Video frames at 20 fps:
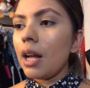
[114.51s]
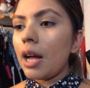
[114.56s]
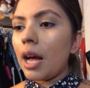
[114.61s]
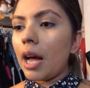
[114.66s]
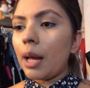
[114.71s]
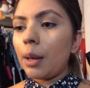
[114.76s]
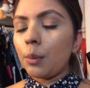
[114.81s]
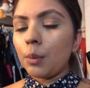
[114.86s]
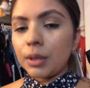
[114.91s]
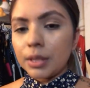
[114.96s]

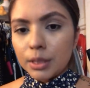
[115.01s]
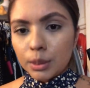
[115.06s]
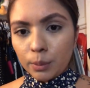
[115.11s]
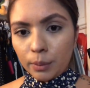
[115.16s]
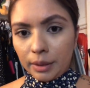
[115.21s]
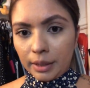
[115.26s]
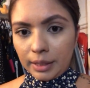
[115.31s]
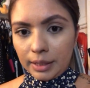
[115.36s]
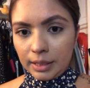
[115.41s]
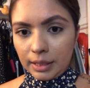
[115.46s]
I was
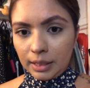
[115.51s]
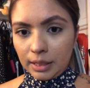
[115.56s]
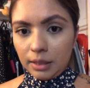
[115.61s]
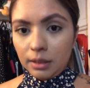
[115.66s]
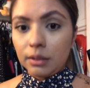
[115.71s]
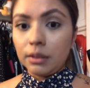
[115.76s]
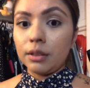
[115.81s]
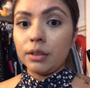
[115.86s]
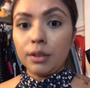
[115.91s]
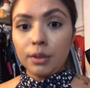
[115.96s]
wearing
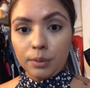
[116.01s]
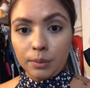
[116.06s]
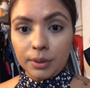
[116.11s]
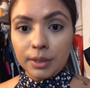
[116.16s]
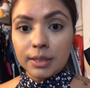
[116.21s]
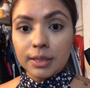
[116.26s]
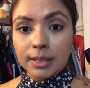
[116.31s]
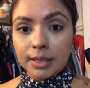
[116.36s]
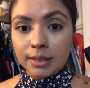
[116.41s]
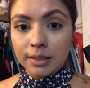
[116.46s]
it,
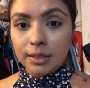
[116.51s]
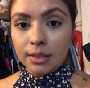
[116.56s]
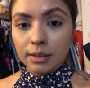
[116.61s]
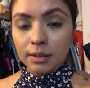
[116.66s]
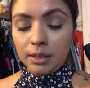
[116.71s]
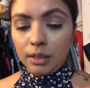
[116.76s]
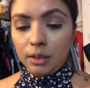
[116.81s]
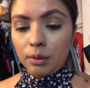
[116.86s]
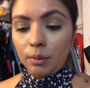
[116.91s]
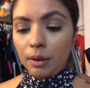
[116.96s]

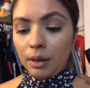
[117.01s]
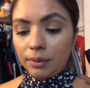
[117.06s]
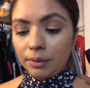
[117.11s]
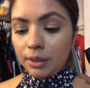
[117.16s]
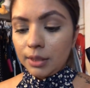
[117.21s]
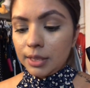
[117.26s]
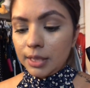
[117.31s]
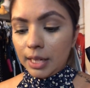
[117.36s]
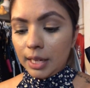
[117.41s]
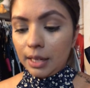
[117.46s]
consistently throughout
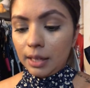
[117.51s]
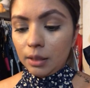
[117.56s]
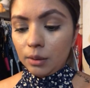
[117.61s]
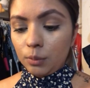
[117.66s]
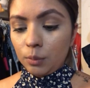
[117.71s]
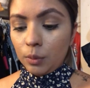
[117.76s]
the day.